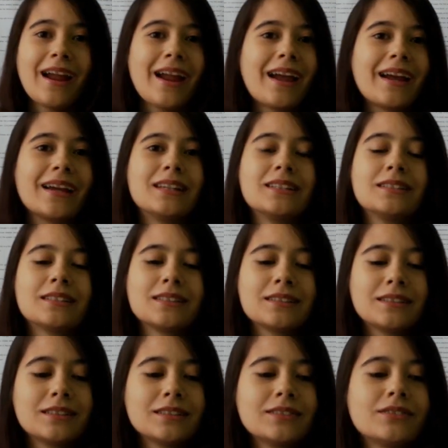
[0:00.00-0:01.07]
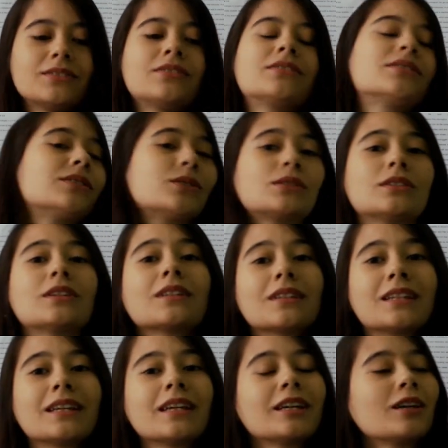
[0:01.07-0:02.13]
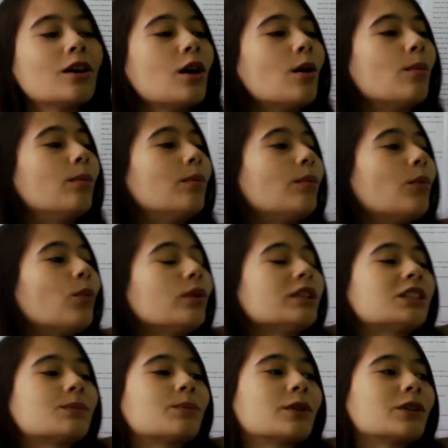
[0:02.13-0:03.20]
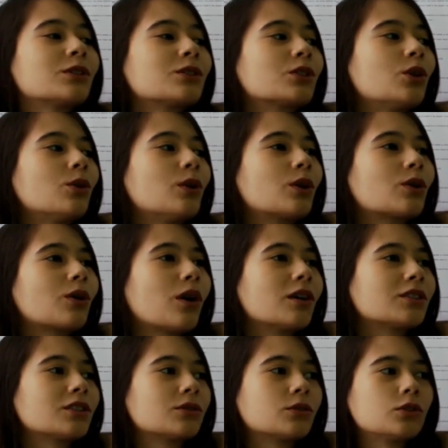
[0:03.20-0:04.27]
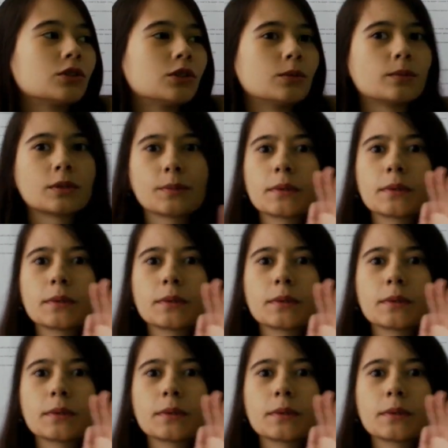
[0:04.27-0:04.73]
And suddenly, whispers go across the room.